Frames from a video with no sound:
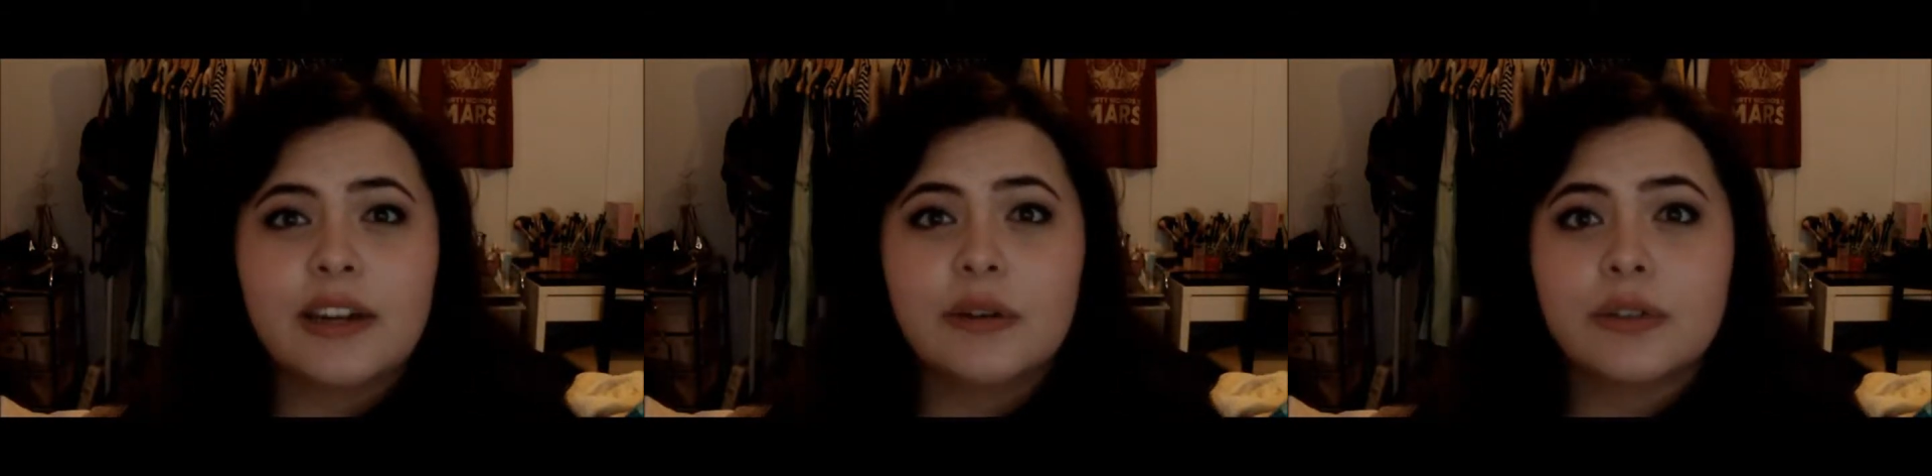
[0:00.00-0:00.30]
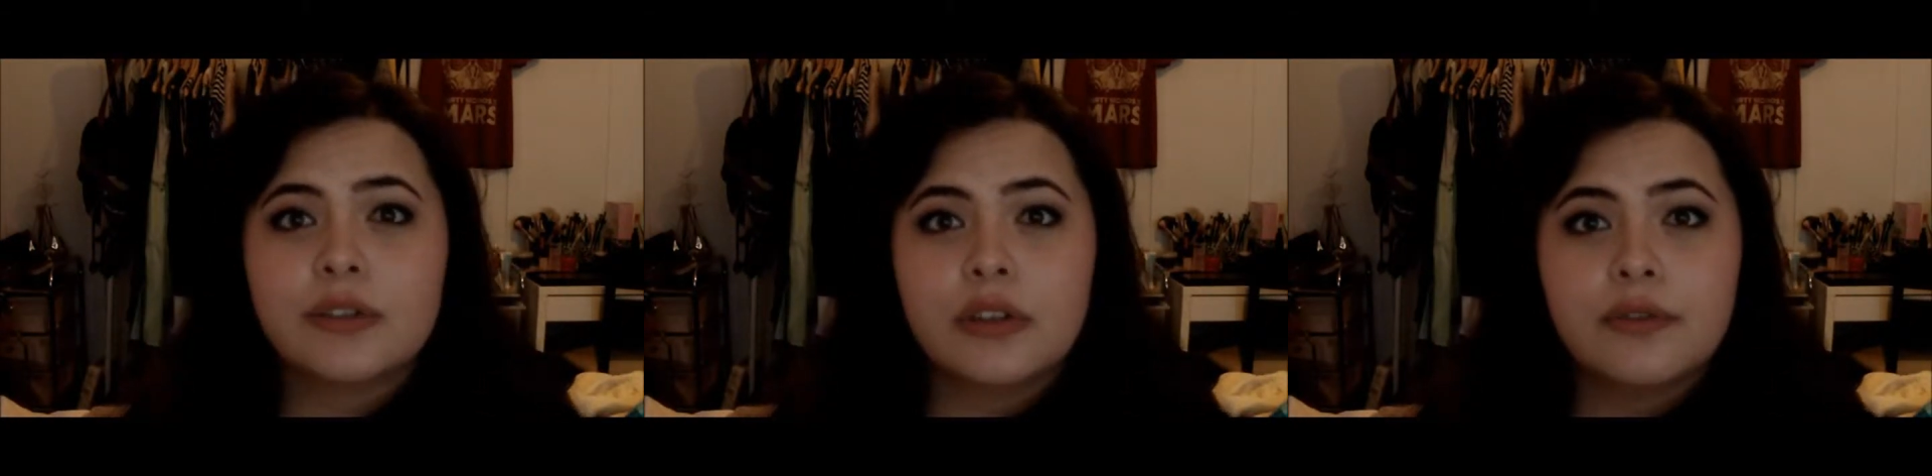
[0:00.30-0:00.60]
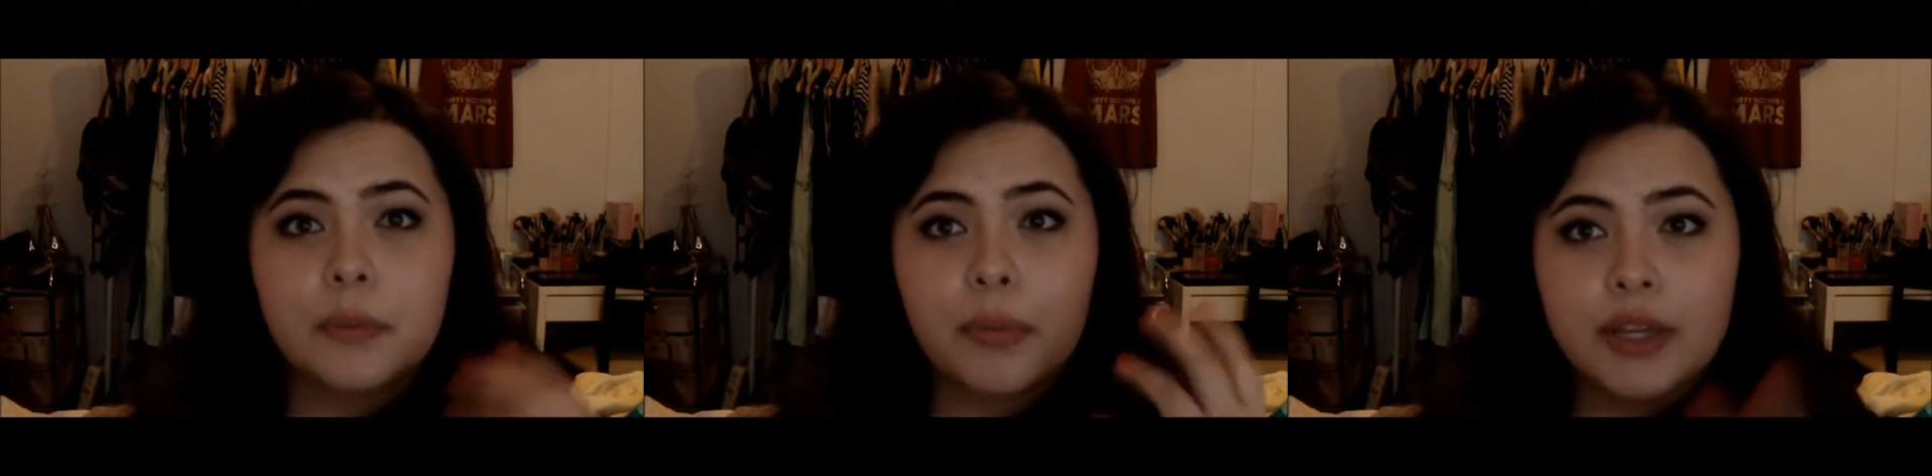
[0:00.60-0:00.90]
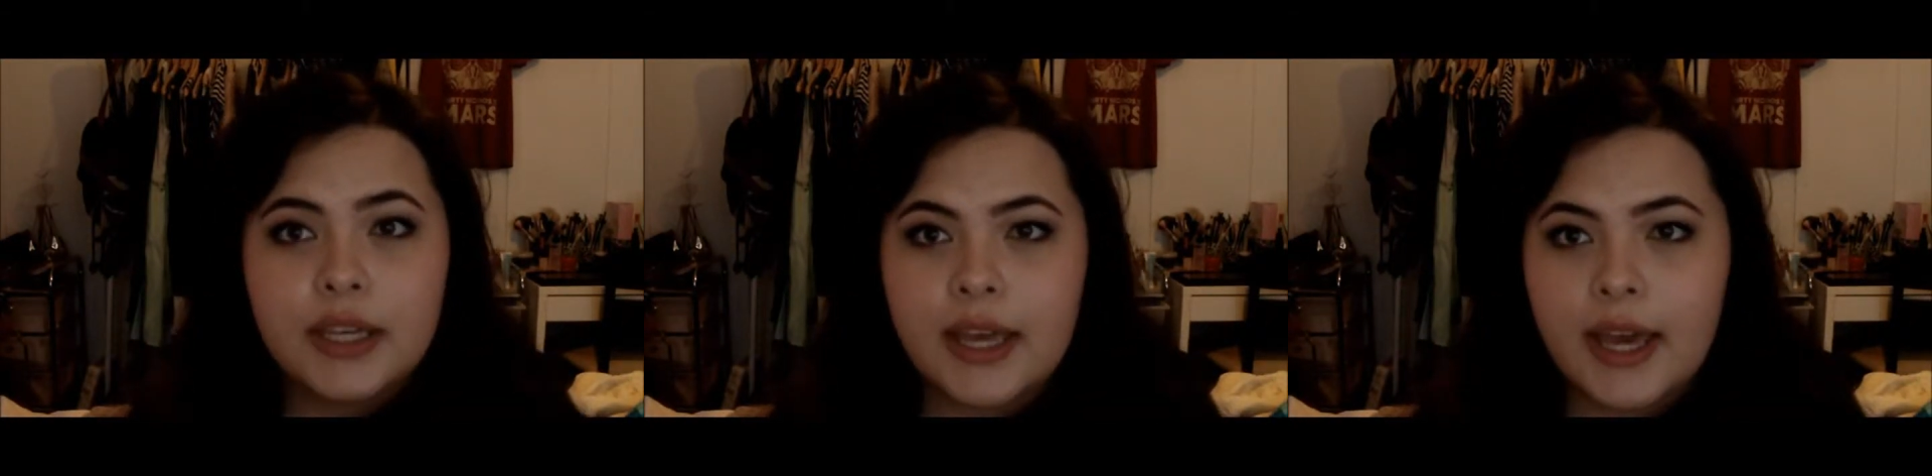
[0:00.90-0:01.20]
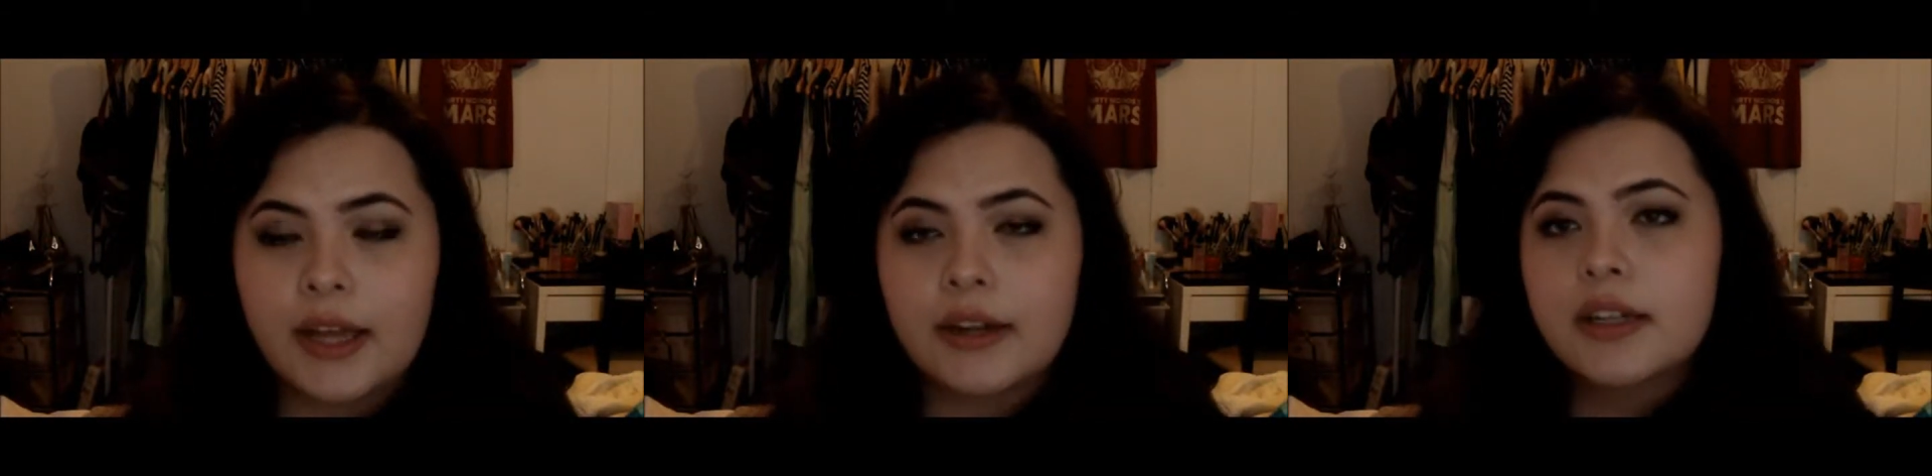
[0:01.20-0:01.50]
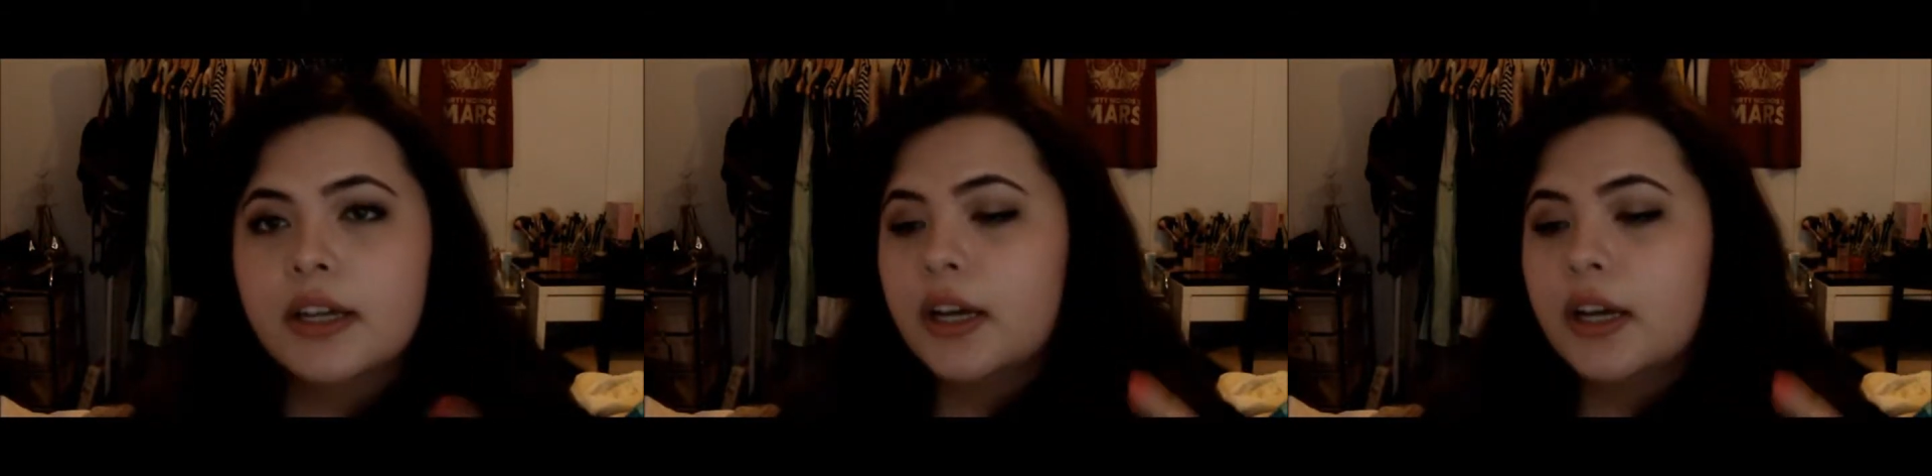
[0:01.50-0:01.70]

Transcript: and also if you're breaking out.